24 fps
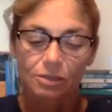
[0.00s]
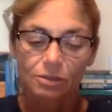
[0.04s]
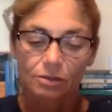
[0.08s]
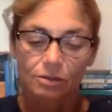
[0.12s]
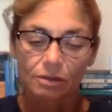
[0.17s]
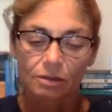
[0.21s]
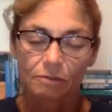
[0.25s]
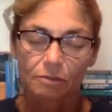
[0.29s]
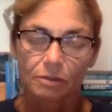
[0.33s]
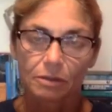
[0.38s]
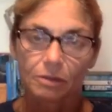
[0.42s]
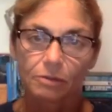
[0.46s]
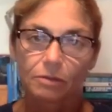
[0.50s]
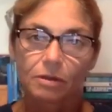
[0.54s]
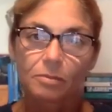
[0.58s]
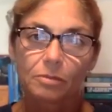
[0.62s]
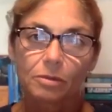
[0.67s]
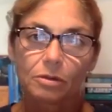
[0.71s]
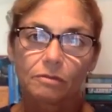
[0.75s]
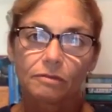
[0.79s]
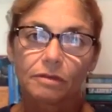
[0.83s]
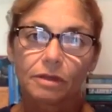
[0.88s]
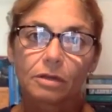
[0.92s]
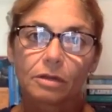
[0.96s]
So I've been
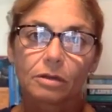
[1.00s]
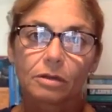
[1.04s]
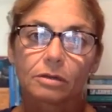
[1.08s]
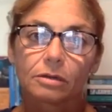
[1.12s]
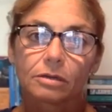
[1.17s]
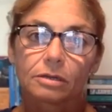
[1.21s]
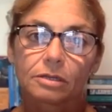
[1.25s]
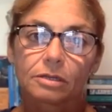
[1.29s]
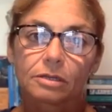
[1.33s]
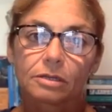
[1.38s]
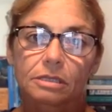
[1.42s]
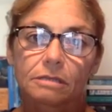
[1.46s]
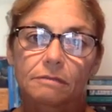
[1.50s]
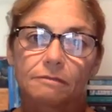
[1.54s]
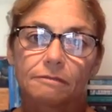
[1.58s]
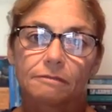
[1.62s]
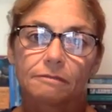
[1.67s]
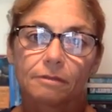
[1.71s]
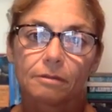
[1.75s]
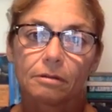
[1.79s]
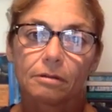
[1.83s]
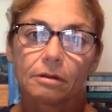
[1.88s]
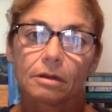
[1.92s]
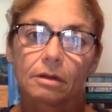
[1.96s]
removing hooks
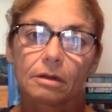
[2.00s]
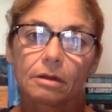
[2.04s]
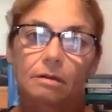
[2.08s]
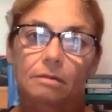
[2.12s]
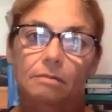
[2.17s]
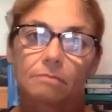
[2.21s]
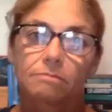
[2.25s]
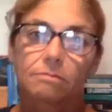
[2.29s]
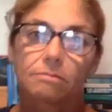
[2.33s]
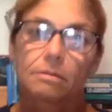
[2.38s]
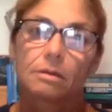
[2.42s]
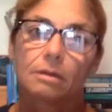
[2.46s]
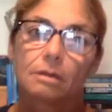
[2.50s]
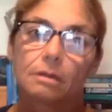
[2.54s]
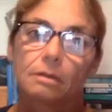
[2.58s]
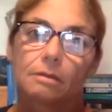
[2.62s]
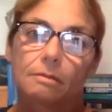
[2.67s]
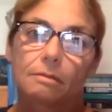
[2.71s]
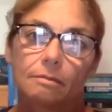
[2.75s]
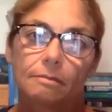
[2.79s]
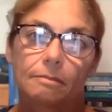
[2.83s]
for uh,